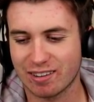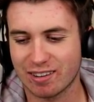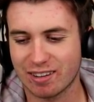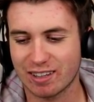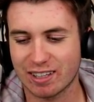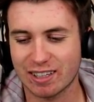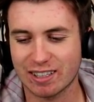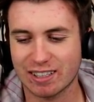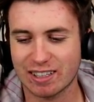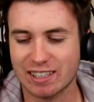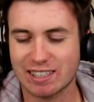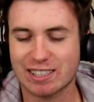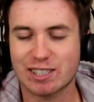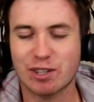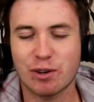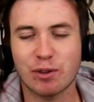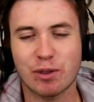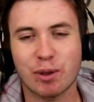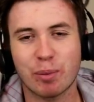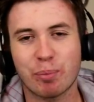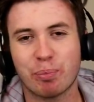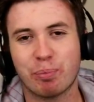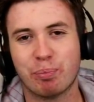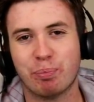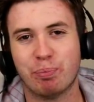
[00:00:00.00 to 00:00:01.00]
It's not
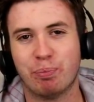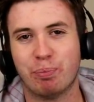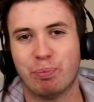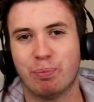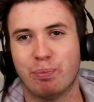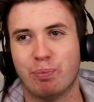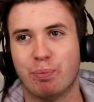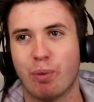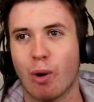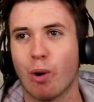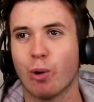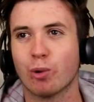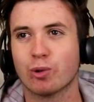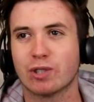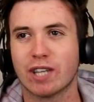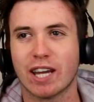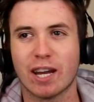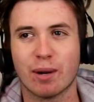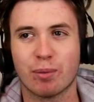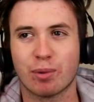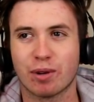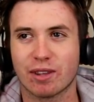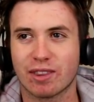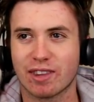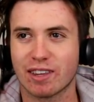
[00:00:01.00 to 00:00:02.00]
the ball
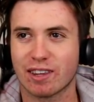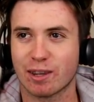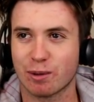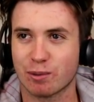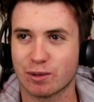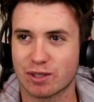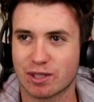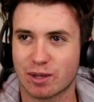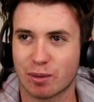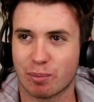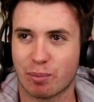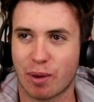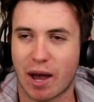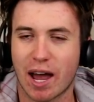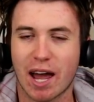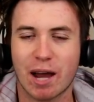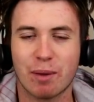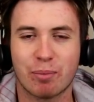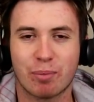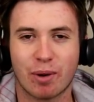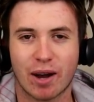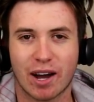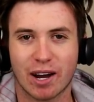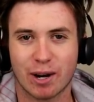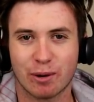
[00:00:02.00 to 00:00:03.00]
tampering thing that was the
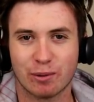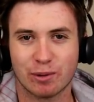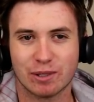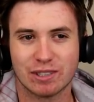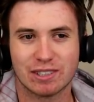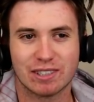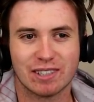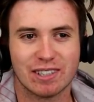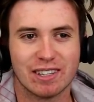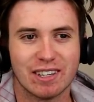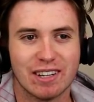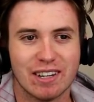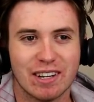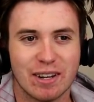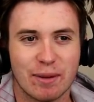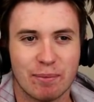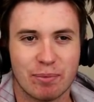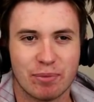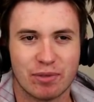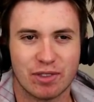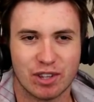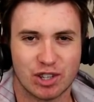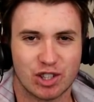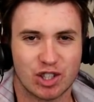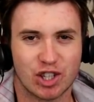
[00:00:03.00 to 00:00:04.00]
bad part. It was
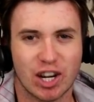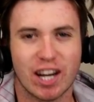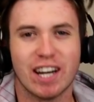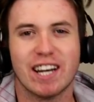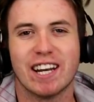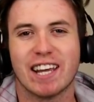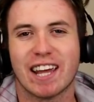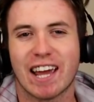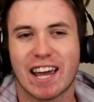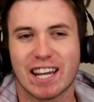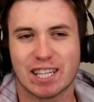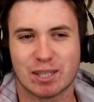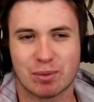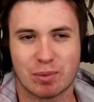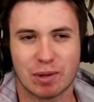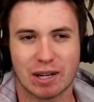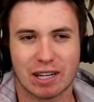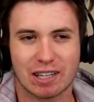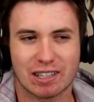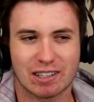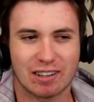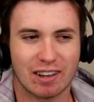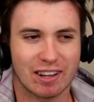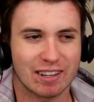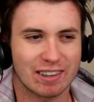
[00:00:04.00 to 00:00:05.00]
the cheating
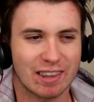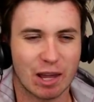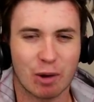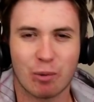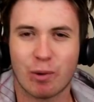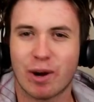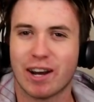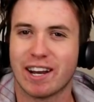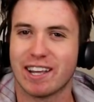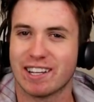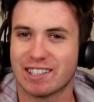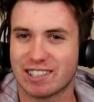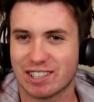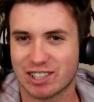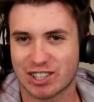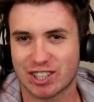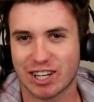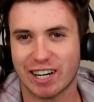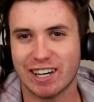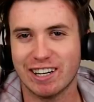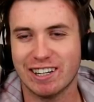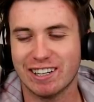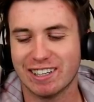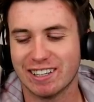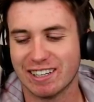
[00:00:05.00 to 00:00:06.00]
aspect. Like, they went out to
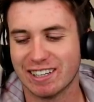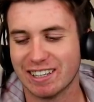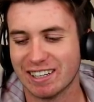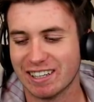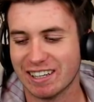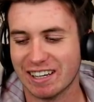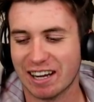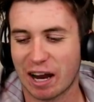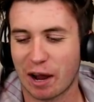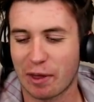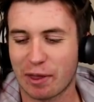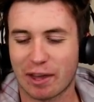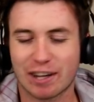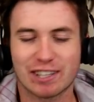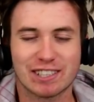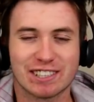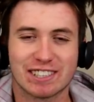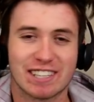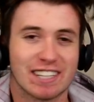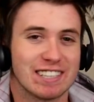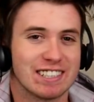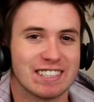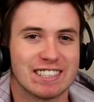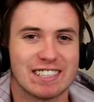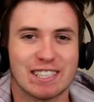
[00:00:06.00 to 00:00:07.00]
cheat, and that just
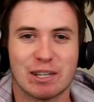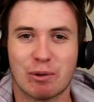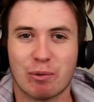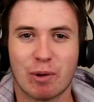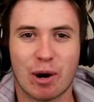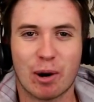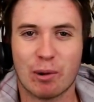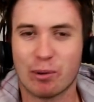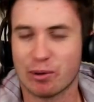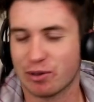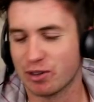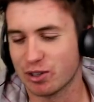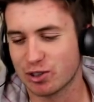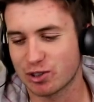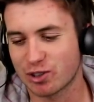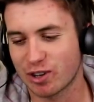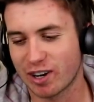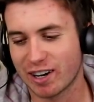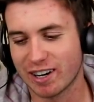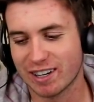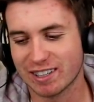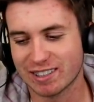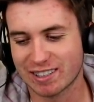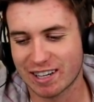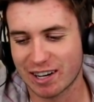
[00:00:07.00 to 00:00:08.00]
doesn't sit well with
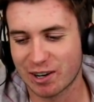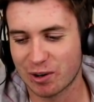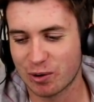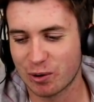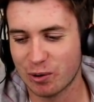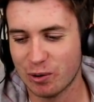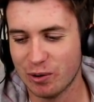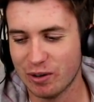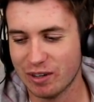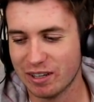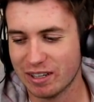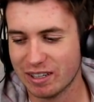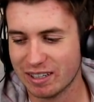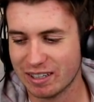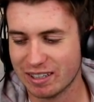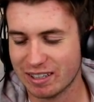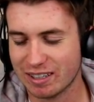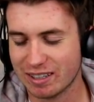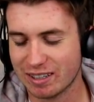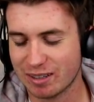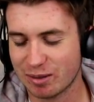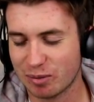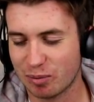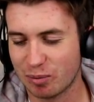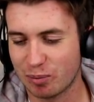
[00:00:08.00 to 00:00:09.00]
Australians at all.
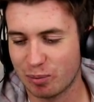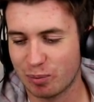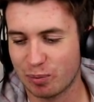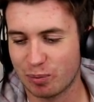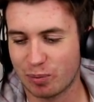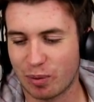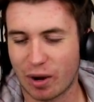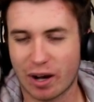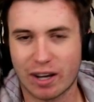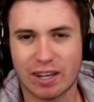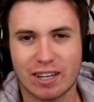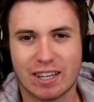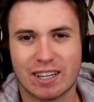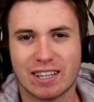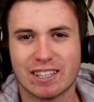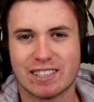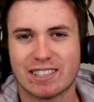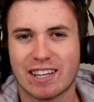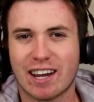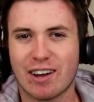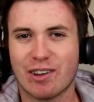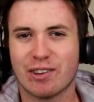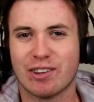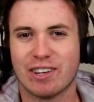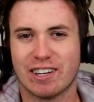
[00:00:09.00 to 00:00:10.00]
But you can
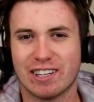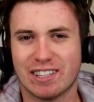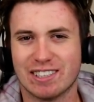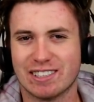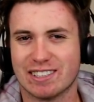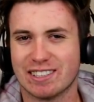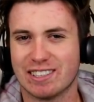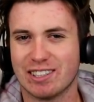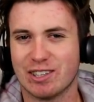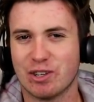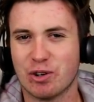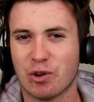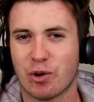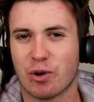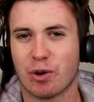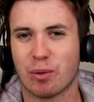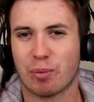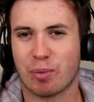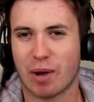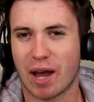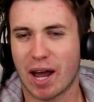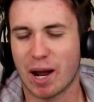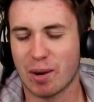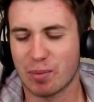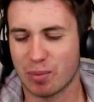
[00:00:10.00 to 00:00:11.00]
tell that he's not a
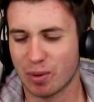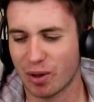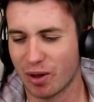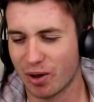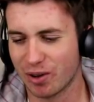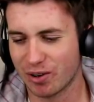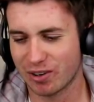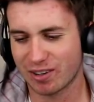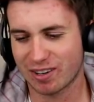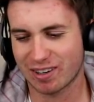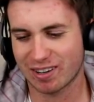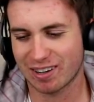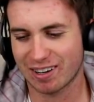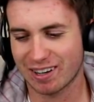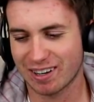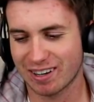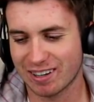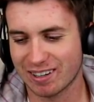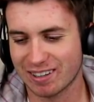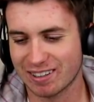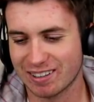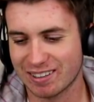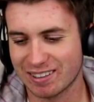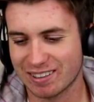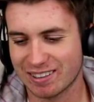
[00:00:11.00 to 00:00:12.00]
bad bloke,
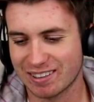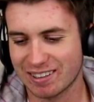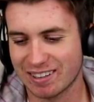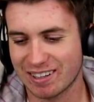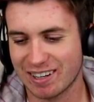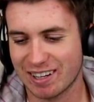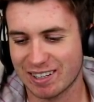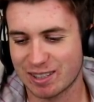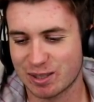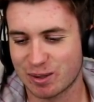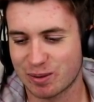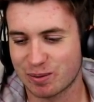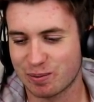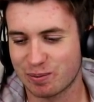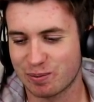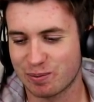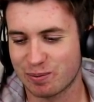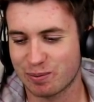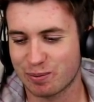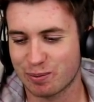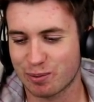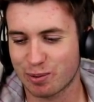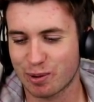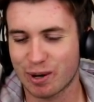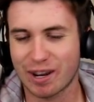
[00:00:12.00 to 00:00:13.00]
and it's
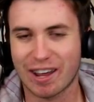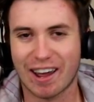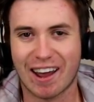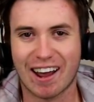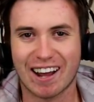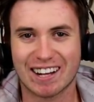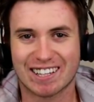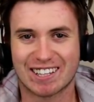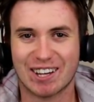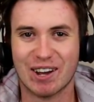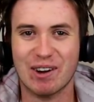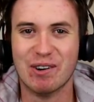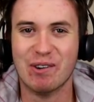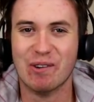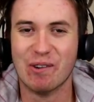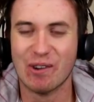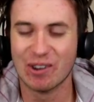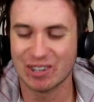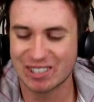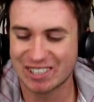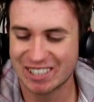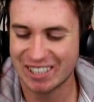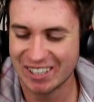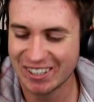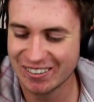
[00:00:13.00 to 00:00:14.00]
pretty hard to
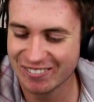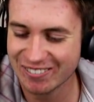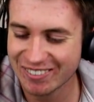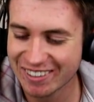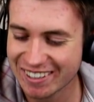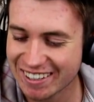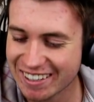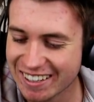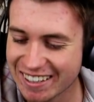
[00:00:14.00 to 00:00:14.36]
watch him.